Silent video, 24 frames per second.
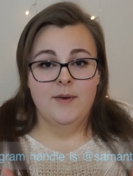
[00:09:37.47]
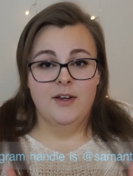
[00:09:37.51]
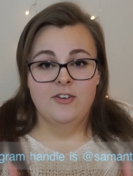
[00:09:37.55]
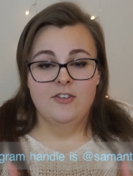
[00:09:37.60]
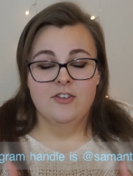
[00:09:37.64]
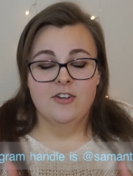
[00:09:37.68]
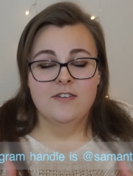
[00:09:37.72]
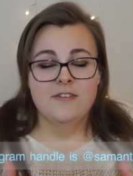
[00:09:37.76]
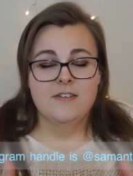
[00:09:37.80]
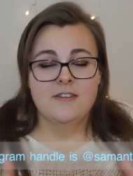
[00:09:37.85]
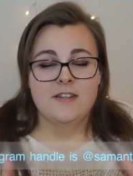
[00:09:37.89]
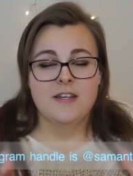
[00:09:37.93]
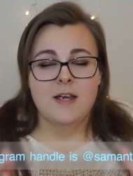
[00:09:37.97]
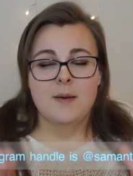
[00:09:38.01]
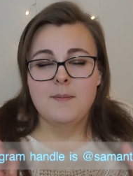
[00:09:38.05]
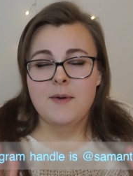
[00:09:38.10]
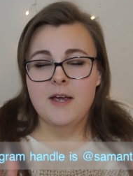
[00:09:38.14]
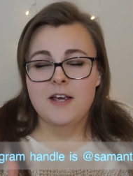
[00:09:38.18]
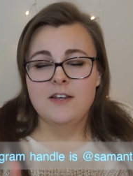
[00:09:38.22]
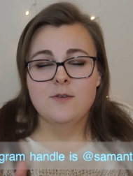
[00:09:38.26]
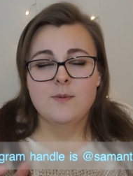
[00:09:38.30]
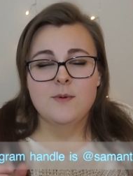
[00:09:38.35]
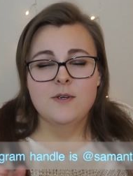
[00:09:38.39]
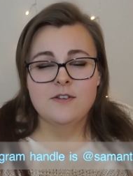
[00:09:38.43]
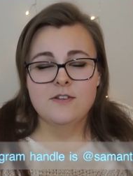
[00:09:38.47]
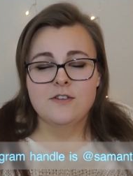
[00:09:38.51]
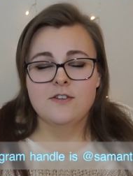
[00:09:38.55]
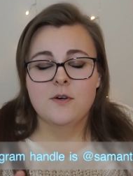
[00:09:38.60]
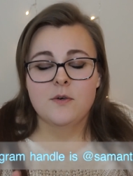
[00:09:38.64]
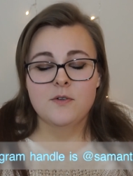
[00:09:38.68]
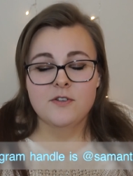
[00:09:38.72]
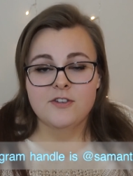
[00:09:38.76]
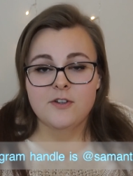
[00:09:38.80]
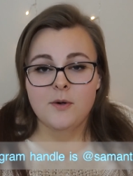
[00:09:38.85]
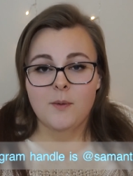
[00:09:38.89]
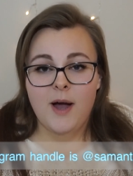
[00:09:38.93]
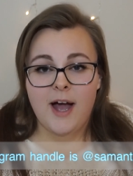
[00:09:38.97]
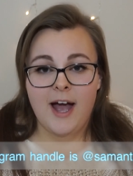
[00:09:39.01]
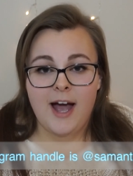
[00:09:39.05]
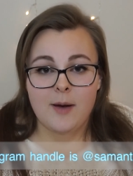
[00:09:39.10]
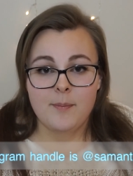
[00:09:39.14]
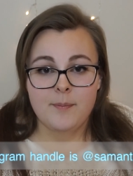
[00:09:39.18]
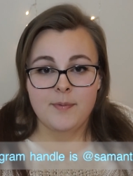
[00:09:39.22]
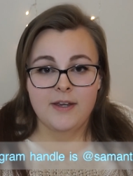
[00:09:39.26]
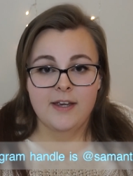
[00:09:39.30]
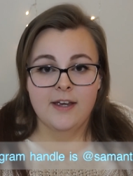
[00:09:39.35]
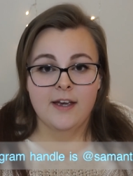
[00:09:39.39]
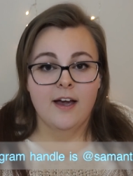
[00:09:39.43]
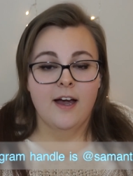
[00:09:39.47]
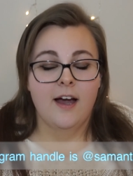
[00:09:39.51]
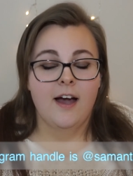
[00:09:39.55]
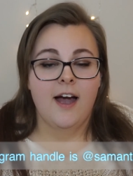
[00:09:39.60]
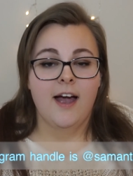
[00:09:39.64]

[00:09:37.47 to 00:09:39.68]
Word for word: It just, it makes me so, so happy.